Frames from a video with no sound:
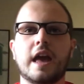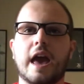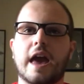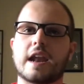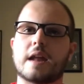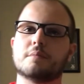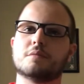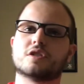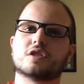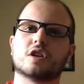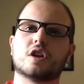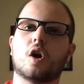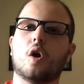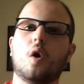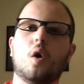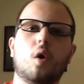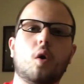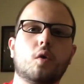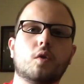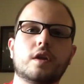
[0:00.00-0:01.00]
and I'm just going to
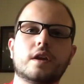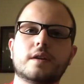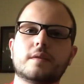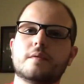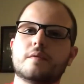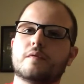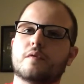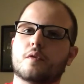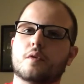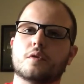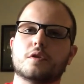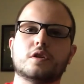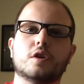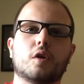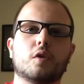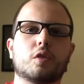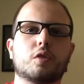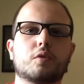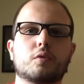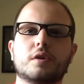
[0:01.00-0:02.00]
hold it for,
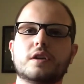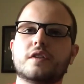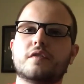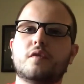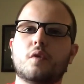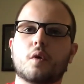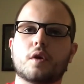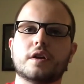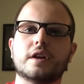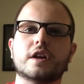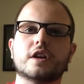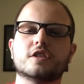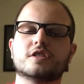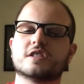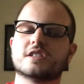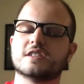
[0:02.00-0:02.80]
3 to 4 years,